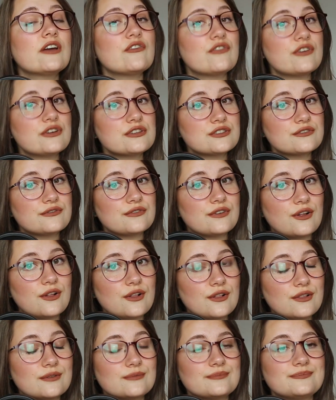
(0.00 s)
First of
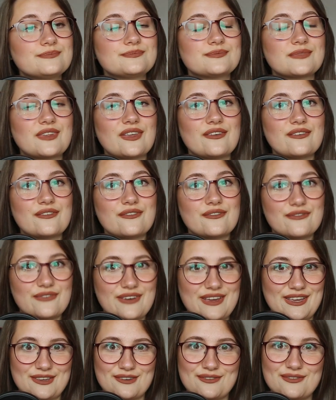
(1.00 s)
all,
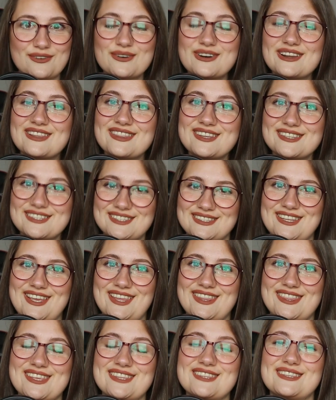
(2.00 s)
thank you for
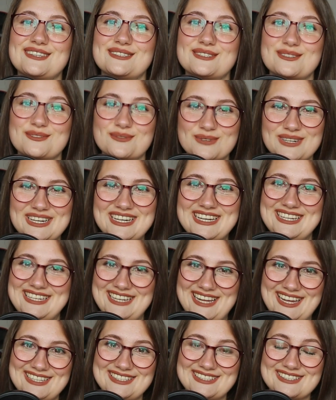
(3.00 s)
understanding, that's really
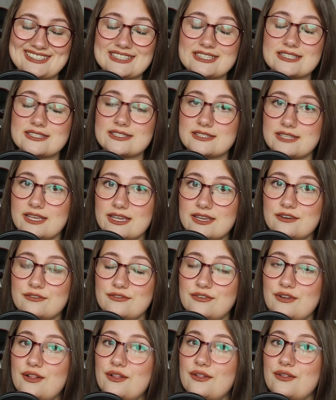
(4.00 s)
nice. Second
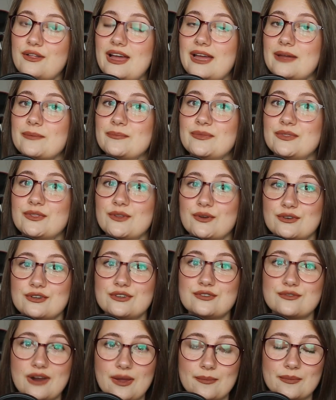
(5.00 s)
of all, I'm not
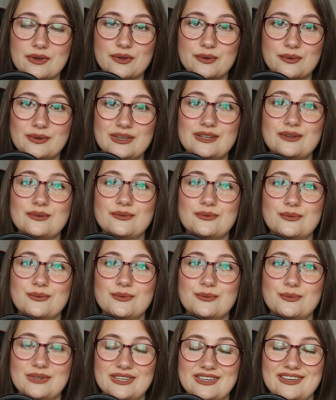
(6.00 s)
a drama queen.
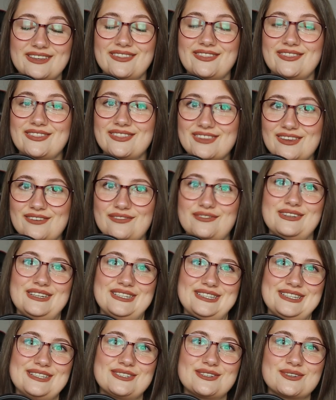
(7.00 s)
We can
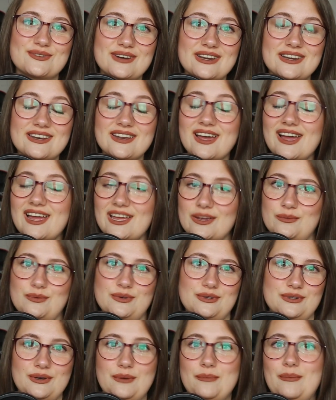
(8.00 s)
definitely trade, I
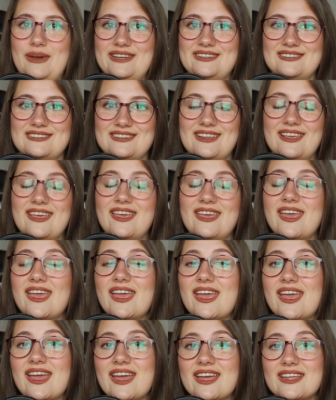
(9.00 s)
wouldn't mind.
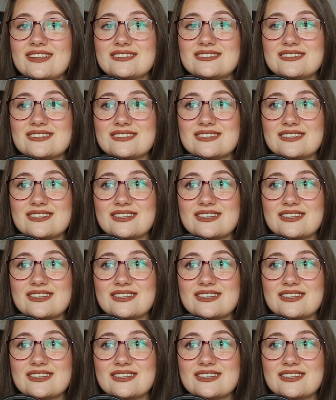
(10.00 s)
And